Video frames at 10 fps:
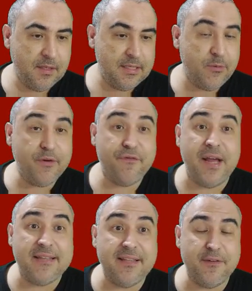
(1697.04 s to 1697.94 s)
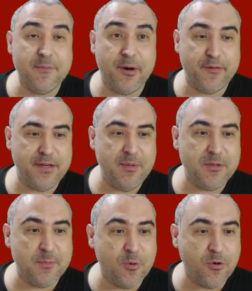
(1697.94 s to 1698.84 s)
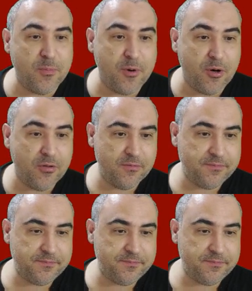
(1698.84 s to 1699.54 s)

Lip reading: The reflexive morpheme is mu or mo.